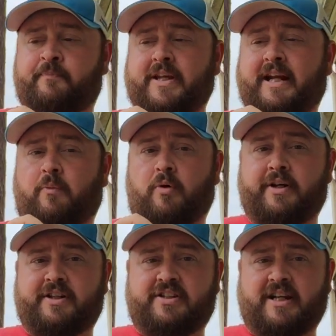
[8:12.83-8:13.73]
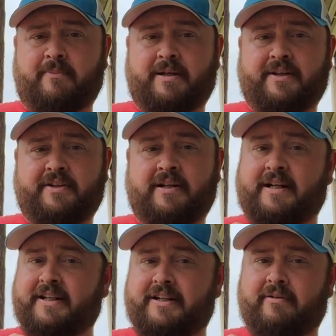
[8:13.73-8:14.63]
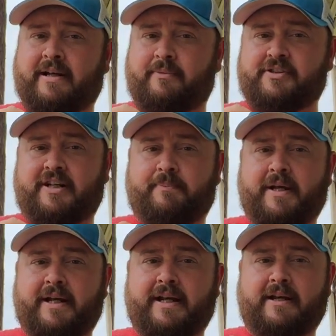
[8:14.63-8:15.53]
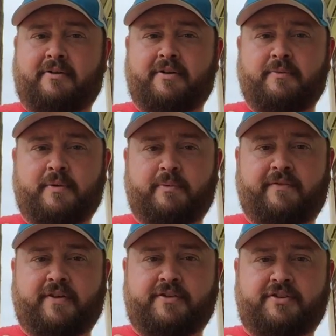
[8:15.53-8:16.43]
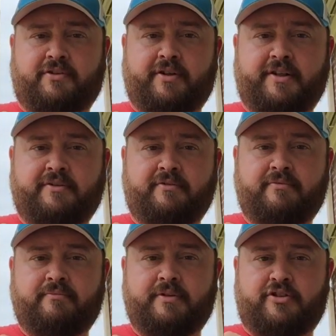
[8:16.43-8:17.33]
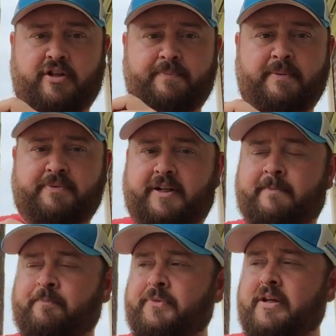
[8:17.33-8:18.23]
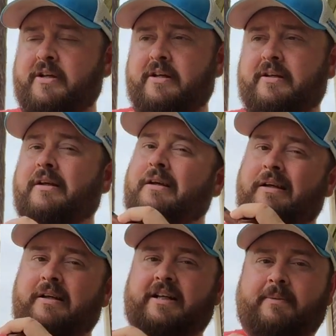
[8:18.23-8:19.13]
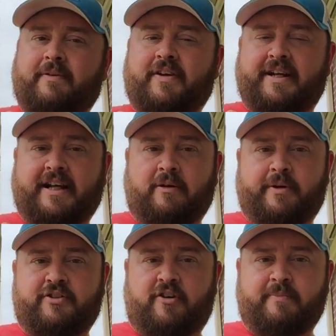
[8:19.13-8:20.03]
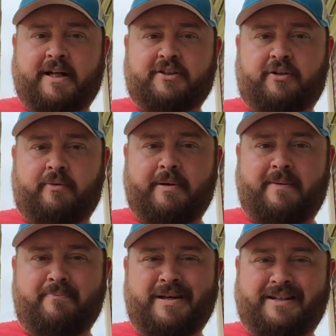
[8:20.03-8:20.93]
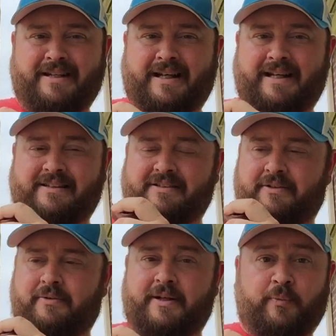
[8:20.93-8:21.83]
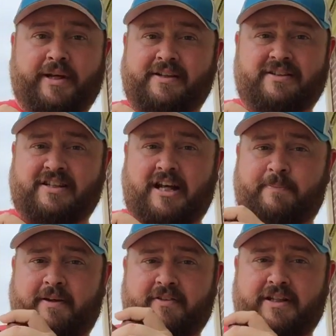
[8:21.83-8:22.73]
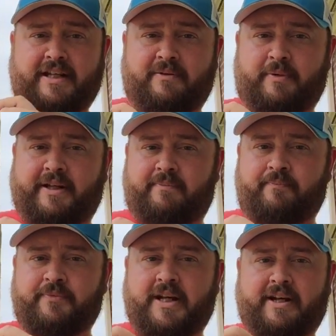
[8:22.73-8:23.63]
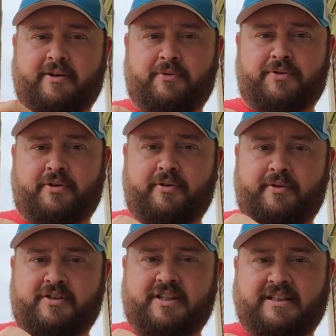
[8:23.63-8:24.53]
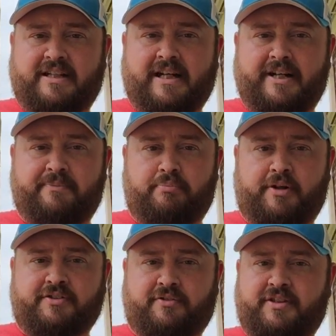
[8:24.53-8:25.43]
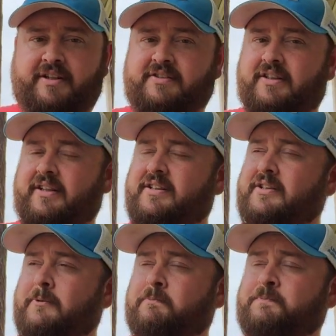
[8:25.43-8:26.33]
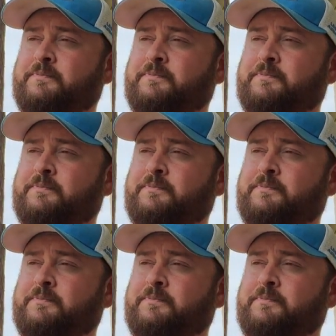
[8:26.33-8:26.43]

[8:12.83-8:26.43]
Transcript: and I wanted to stop by there. I didn't know how it was going to pan out when we first started the trip up there. Come to find out, we drove back through about midnight, so and we didn't stop even then. We headed on through and stayed the night in Bristol, Tennessee. So